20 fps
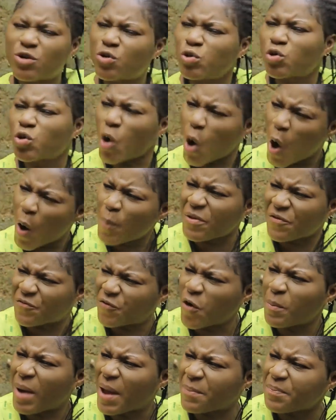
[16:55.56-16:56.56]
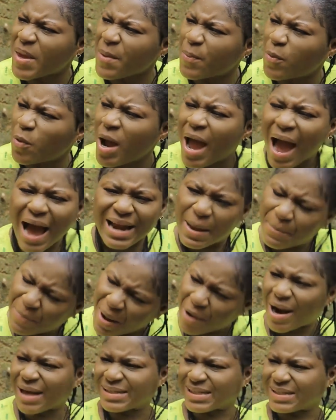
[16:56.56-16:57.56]
she could come before my people and
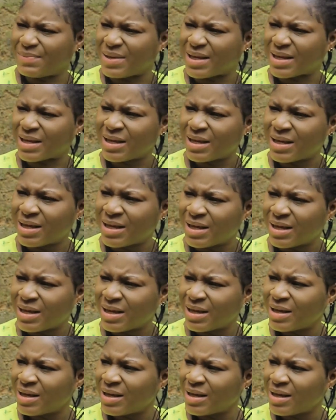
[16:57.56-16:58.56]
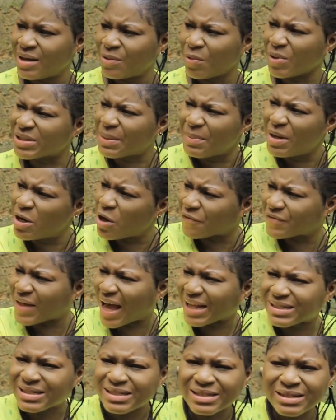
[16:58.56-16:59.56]
embarrass me. What's the meaning of
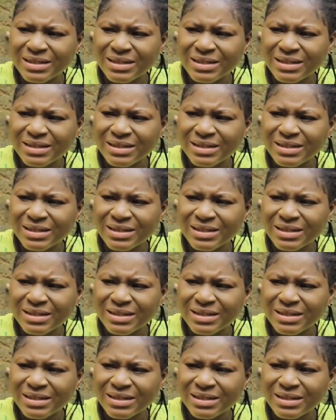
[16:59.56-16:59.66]
that?